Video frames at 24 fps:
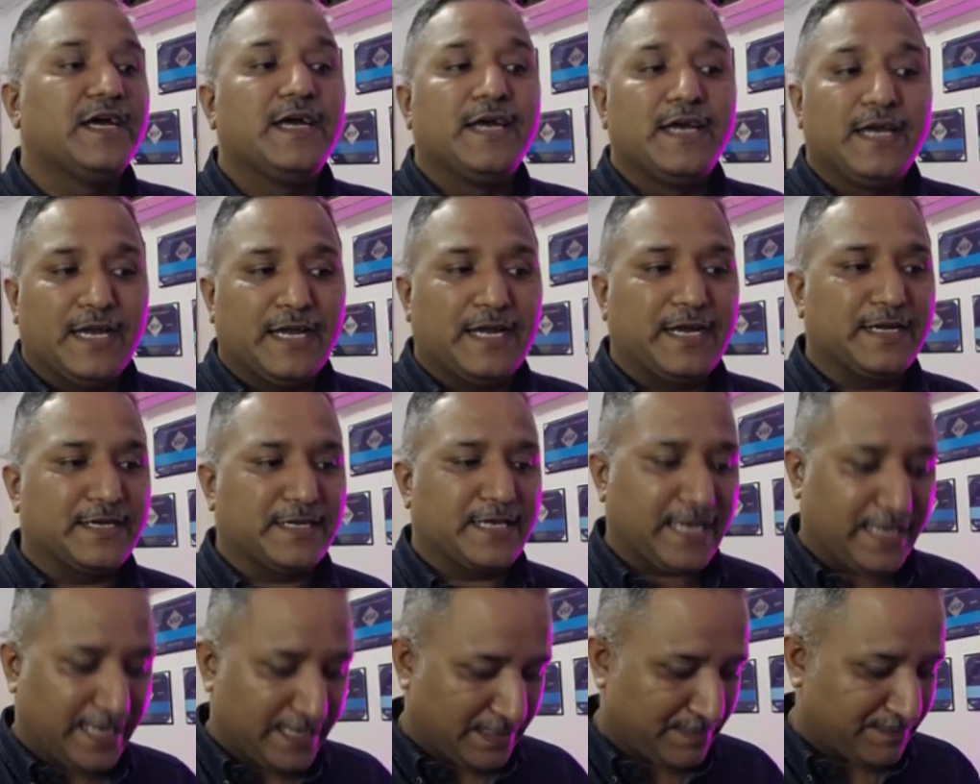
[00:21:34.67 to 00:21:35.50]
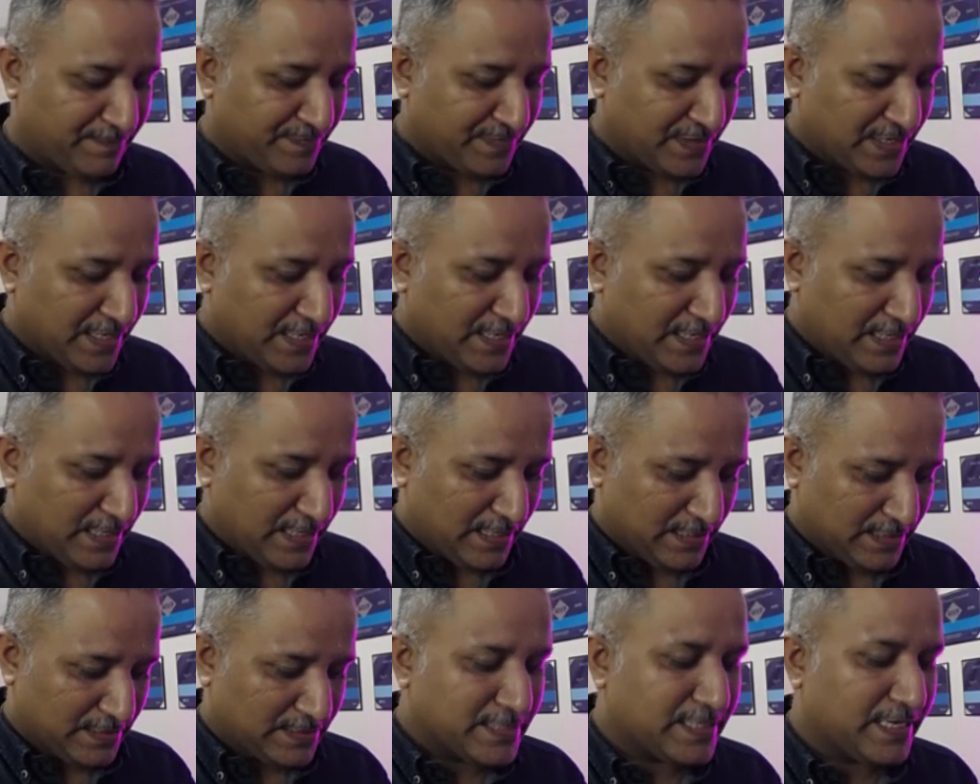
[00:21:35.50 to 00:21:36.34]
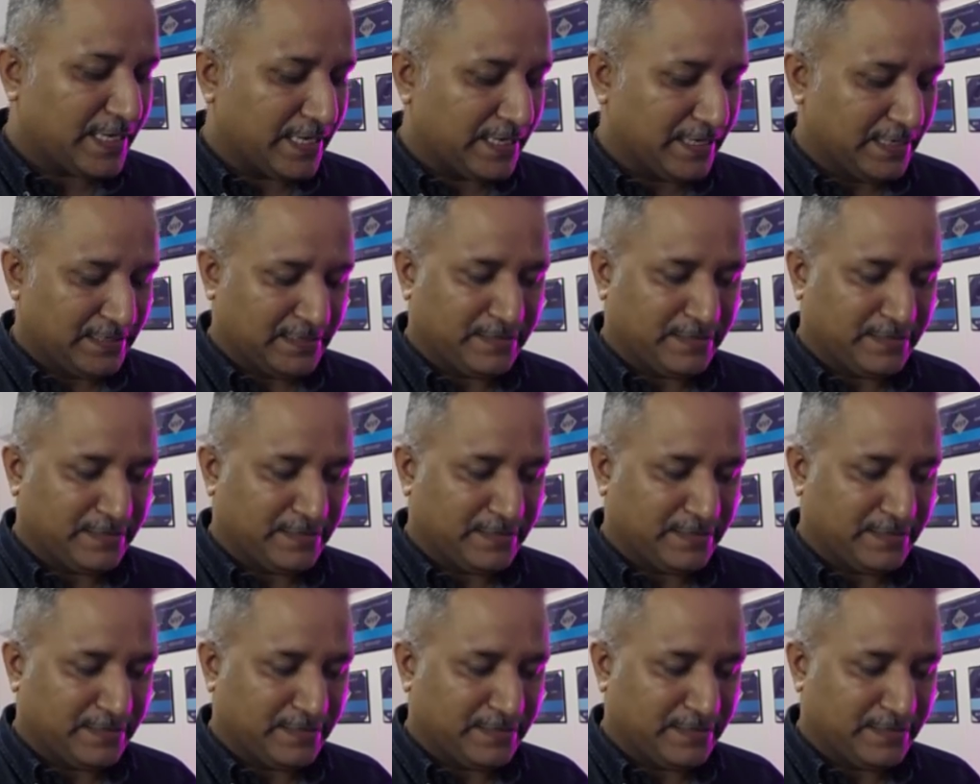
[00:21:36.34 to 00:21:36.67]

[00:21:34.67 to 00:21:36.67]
it can scale it,